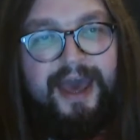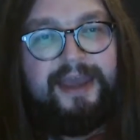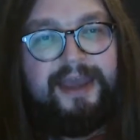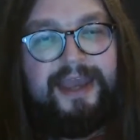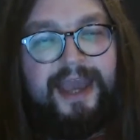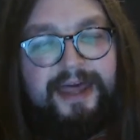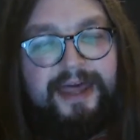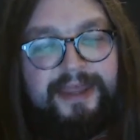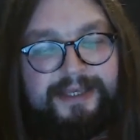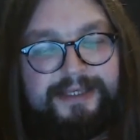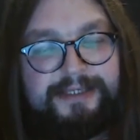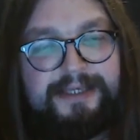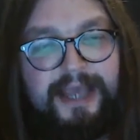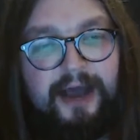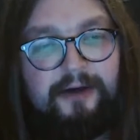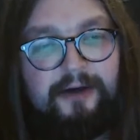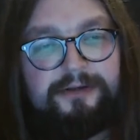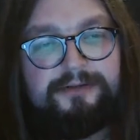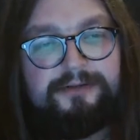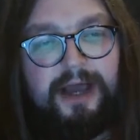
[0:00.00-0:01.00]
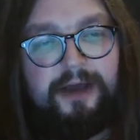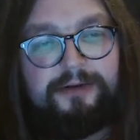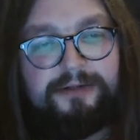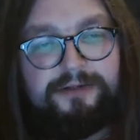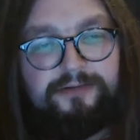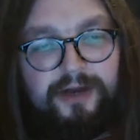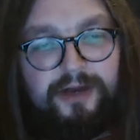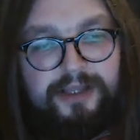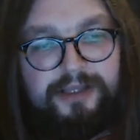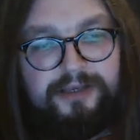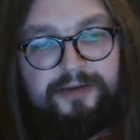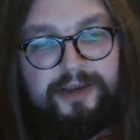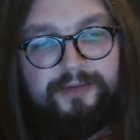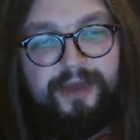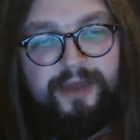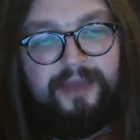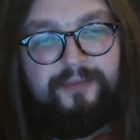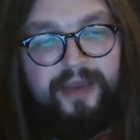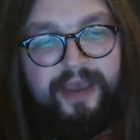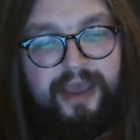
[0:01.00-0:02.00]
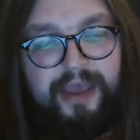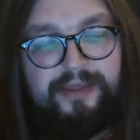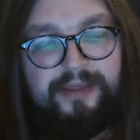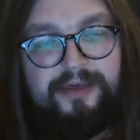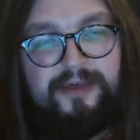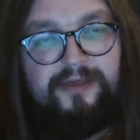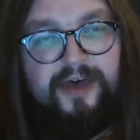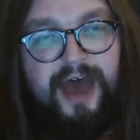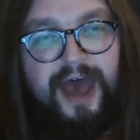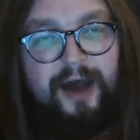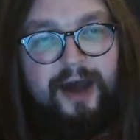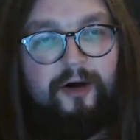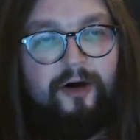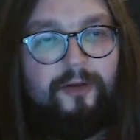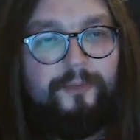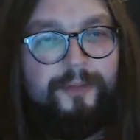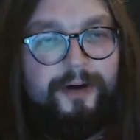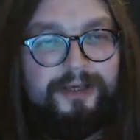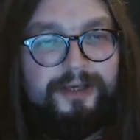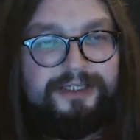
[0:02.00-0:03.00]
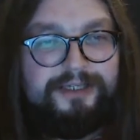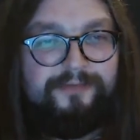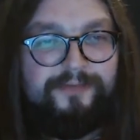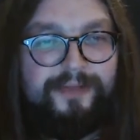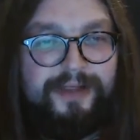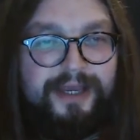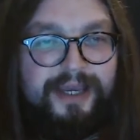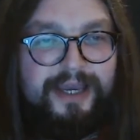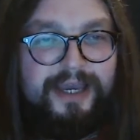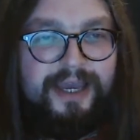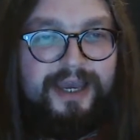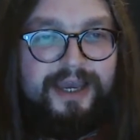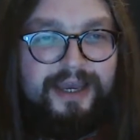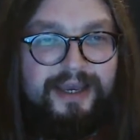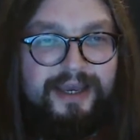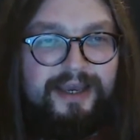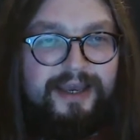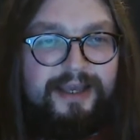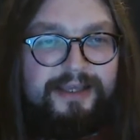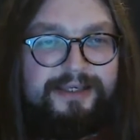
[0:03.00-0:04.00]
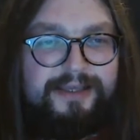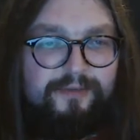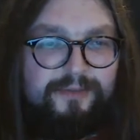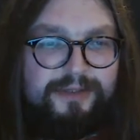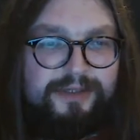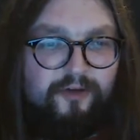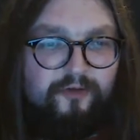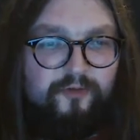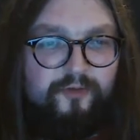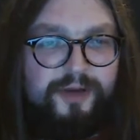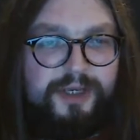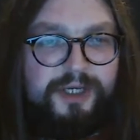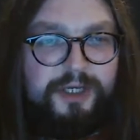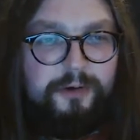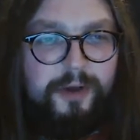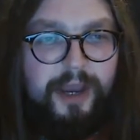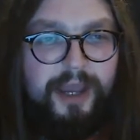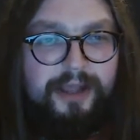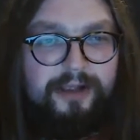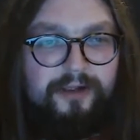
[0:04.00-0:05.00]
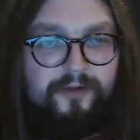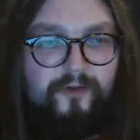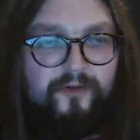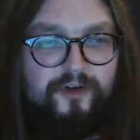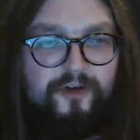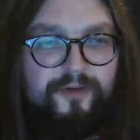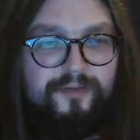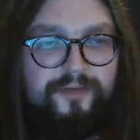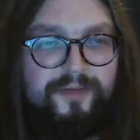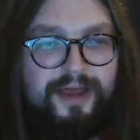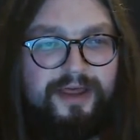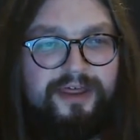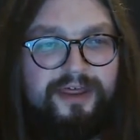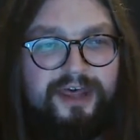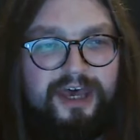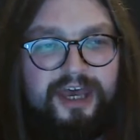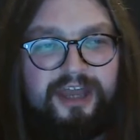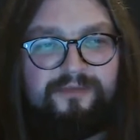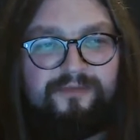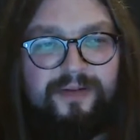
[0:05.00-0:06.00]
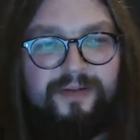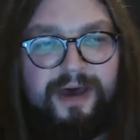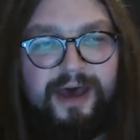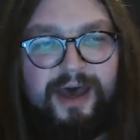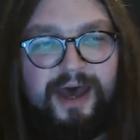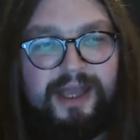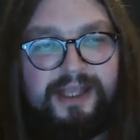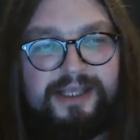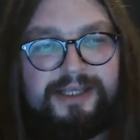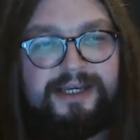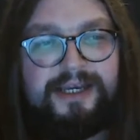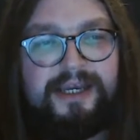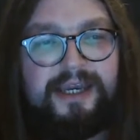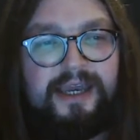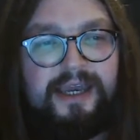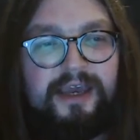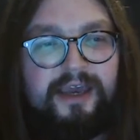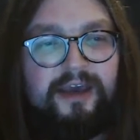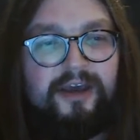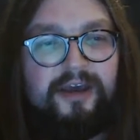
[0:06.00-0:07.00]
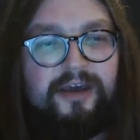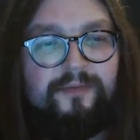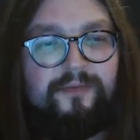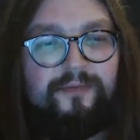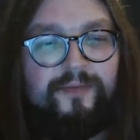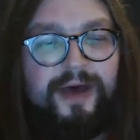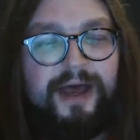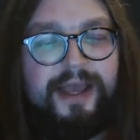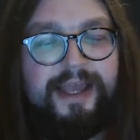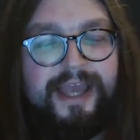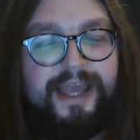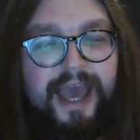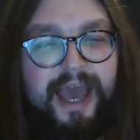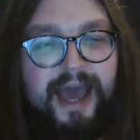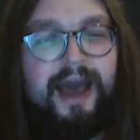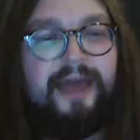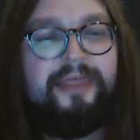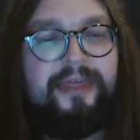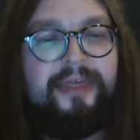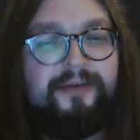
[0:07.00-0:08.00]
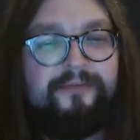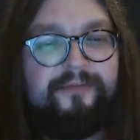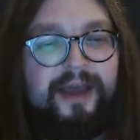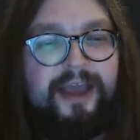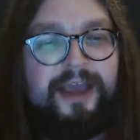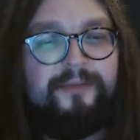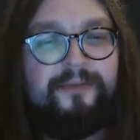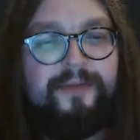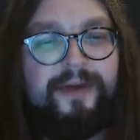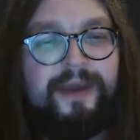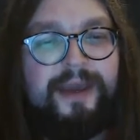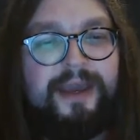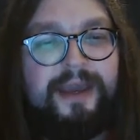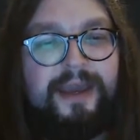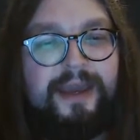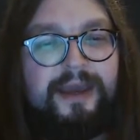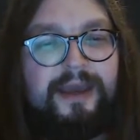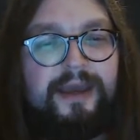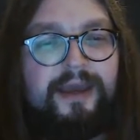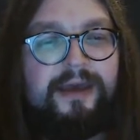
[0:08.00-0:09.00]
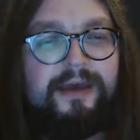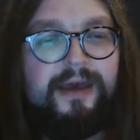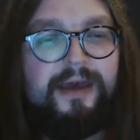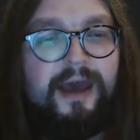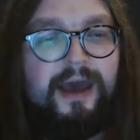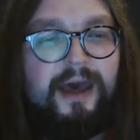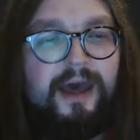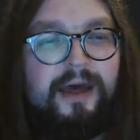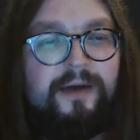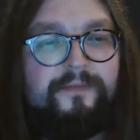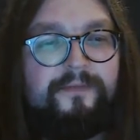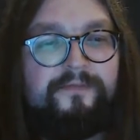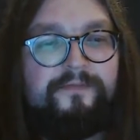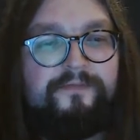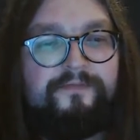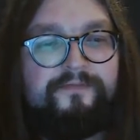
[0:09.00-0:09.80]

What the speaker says: this is it. I was wondering maybe either that or possibly some sort of betrayal from a third party. But yeah, I think maybe oh